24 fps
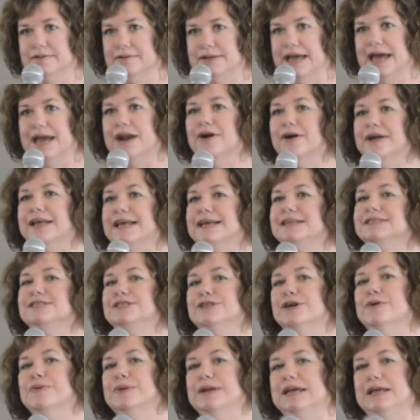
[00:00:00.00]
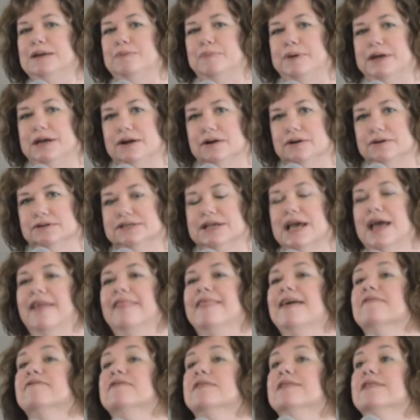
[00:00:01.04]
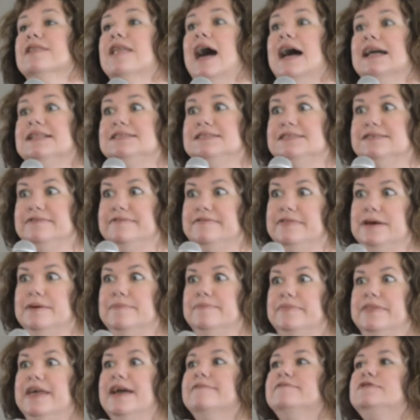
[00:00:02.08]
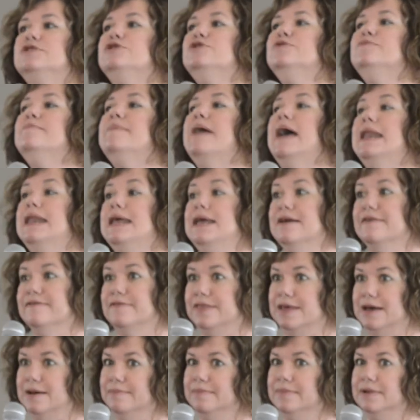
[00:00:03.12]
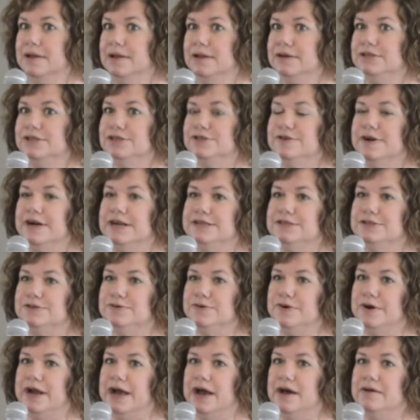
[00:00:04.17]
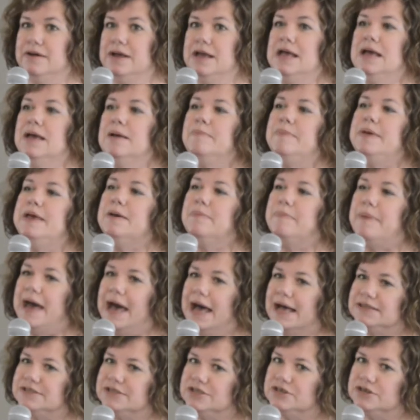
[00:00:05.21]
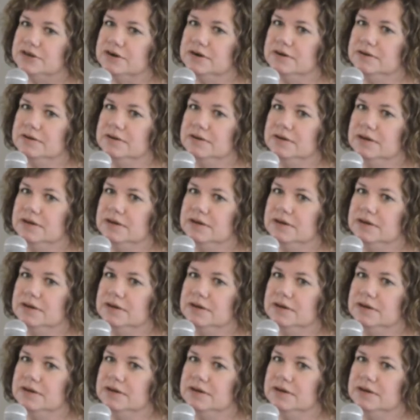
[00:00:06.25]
And our kids don't need peers. They have lots of them. They have too many of them to try to sort out. Be a pastor.